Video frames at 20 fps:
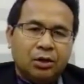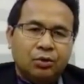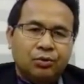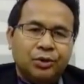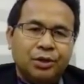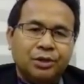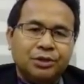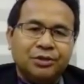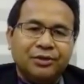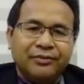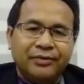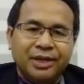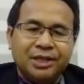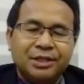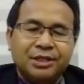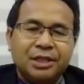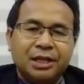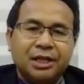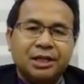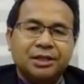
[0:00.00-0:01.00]
we also
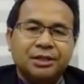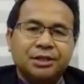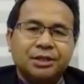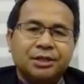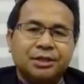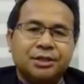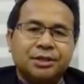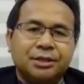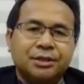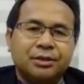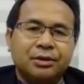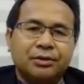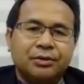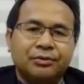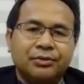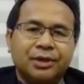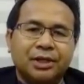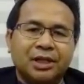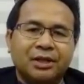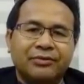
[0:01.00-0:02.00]
face challenges
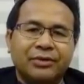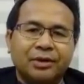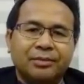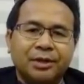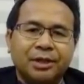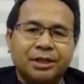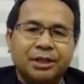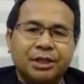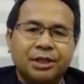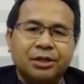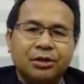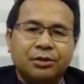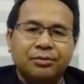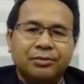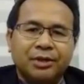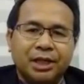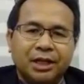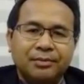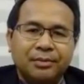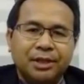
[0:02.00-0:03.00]
with the availability of
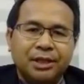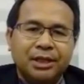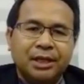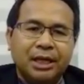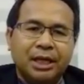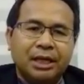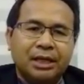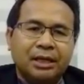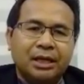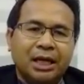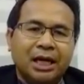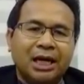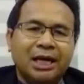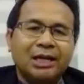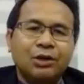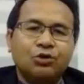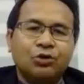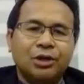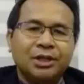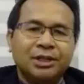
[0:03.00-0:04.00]
timely and
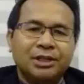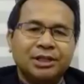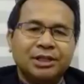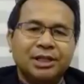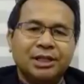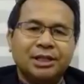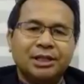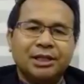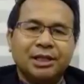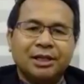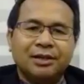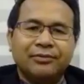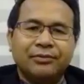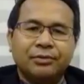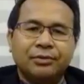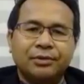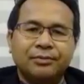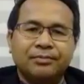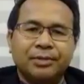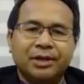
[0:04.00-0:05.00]
high quality data
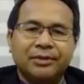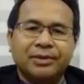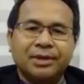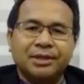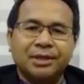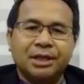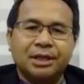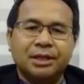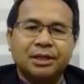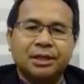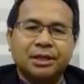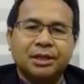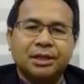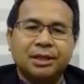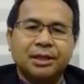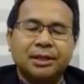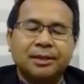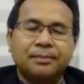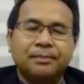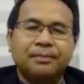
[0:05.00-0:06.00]
from the private
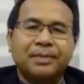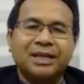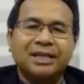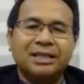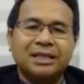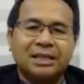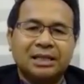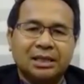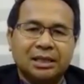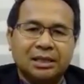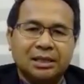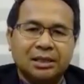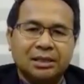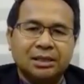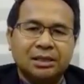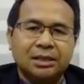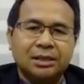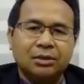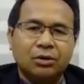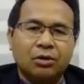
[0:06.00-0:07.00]
sector,
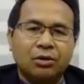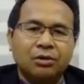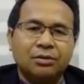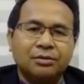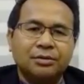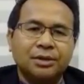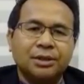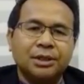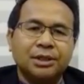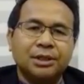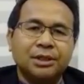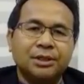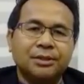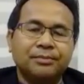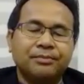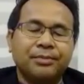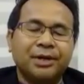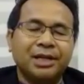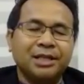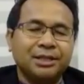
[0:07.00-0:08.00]
particularly on the
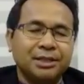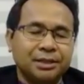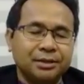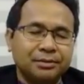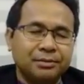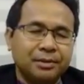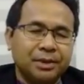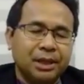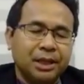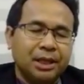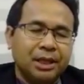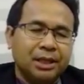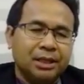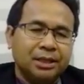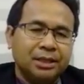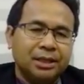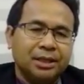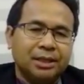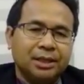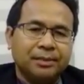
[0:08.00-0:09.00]
pricing,
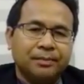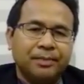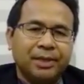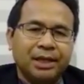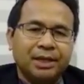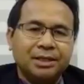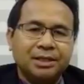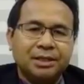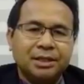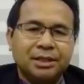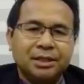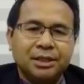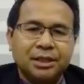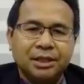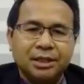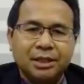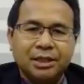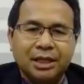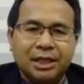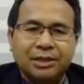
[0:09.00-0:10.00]
the
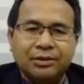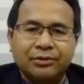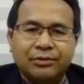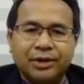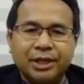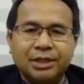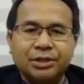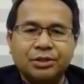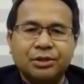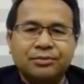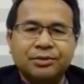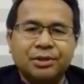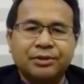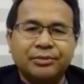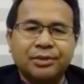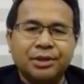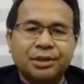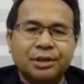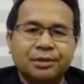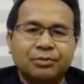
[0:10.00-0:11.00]
capacity and range of
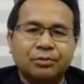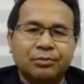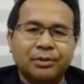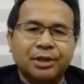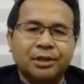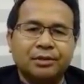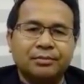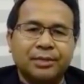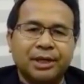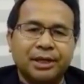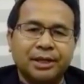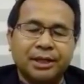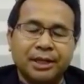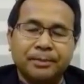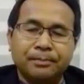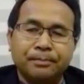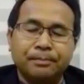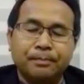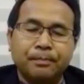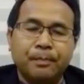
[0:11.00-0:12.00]
services provided by
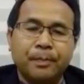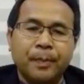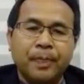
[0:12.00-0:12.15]
them.